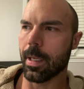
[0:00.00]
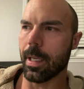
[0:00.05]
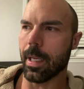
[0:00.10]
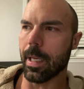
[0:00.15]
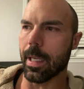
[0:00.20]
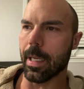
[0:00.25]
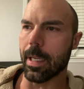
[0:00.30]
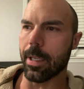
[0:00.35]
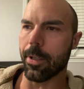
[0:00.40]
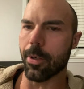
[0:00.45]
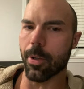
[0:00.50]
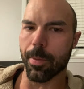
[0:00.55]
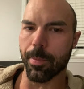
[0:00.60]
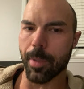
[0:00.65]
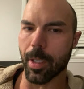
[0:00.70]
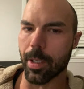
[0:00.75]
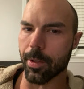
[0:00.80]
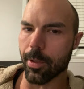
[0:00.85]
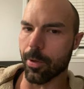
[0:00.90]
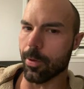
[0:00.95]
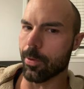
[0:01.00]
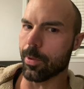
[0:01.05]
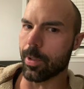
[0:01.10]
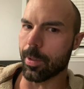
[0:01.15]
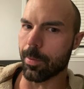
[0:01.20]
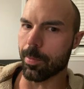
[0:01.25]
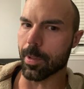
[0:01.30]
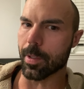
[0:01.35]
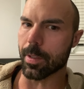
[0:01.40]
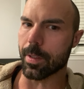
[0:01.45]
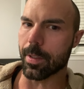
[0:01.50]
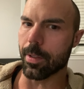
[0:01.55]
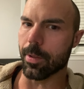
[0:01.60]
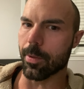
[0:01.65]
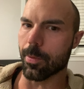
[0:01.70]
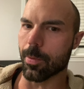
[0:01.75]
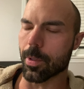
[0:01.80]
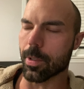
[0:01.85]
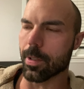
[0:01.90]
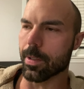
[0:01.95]
And I know I'm not the only person in the
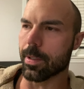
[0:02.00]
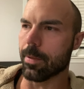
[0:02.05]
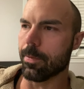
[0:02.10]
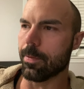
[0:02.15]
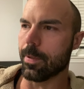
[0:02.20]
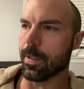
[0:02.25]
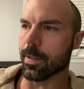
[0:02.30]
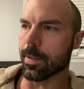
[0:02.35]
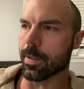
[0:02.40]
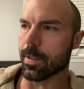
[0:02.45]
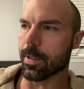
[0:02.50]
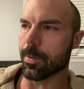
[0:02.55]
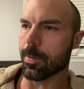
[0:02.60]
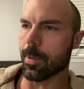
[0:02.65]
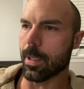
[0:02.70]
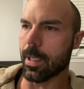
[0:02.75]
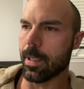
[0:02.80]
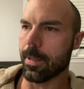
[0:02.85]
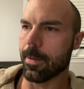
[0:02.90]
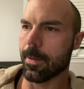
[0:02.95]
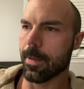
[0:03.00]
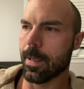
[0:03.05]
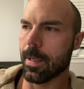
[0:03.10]
world that feels this way.